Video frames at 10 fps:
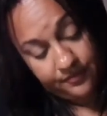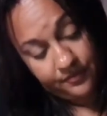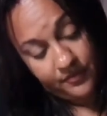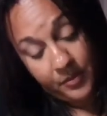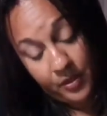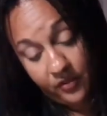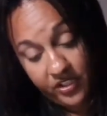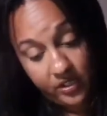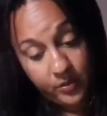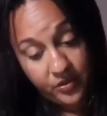Then we have you
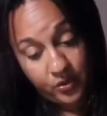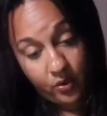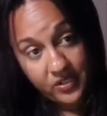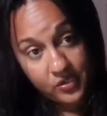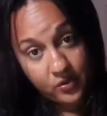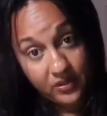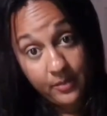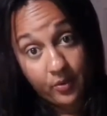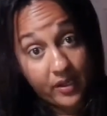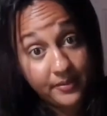dealing with Taurus or
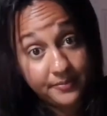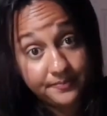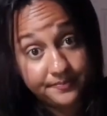Libra.